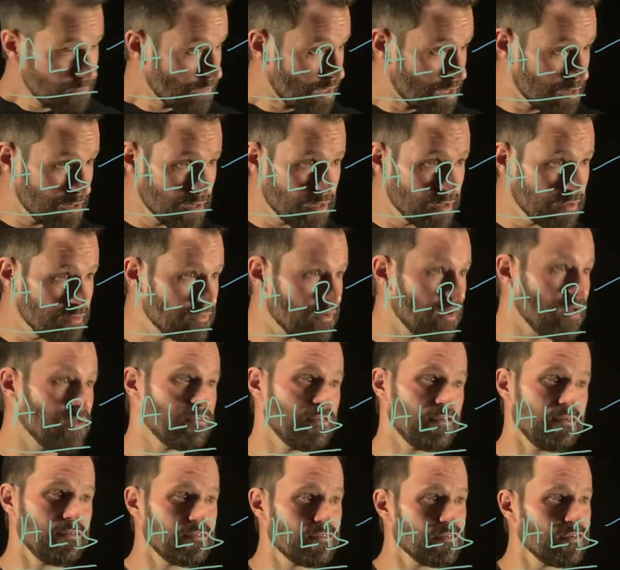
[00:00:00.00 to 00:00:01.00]
is
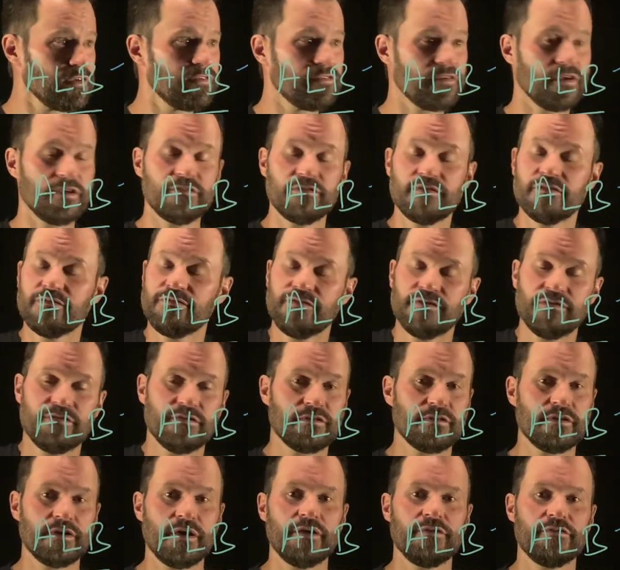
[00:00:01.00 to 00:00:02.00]
essentially sets of
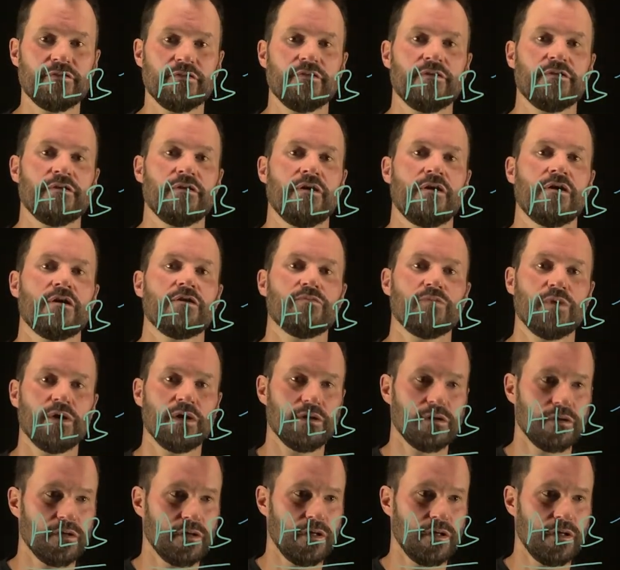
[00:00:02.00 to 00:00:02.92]
physically isolated hardware.